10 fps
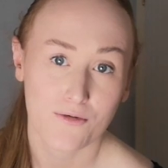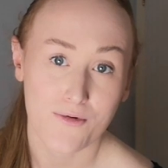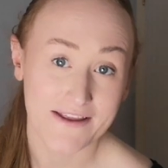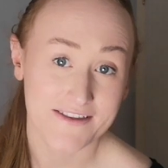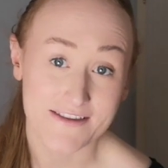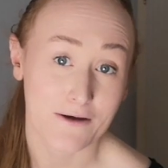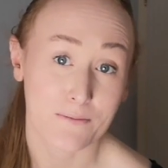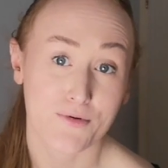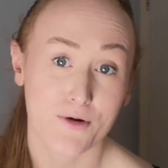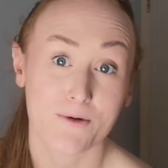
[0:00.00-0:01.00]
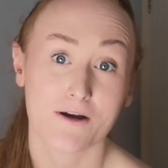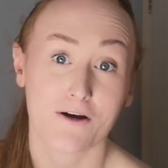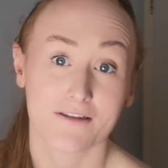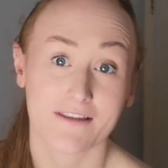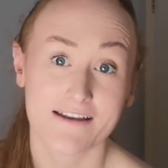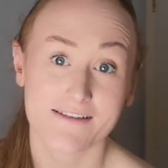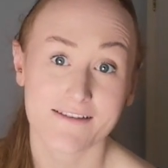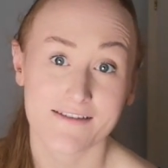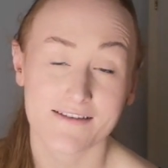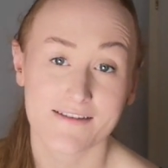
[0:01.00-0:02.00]
writing down pro and con
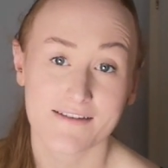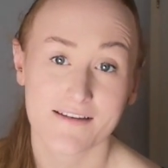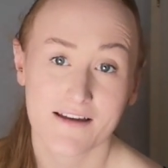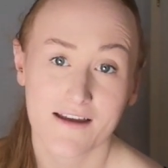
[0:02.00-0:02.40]
lists,